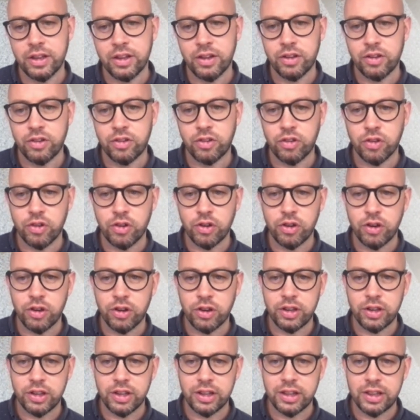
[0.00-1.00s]
So
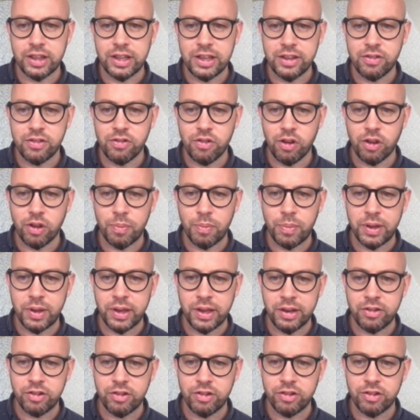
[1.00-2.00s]
these are all the
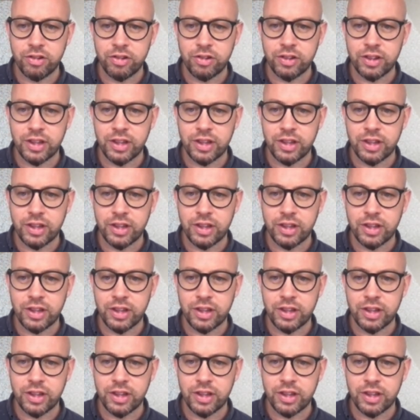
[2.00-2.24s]
pages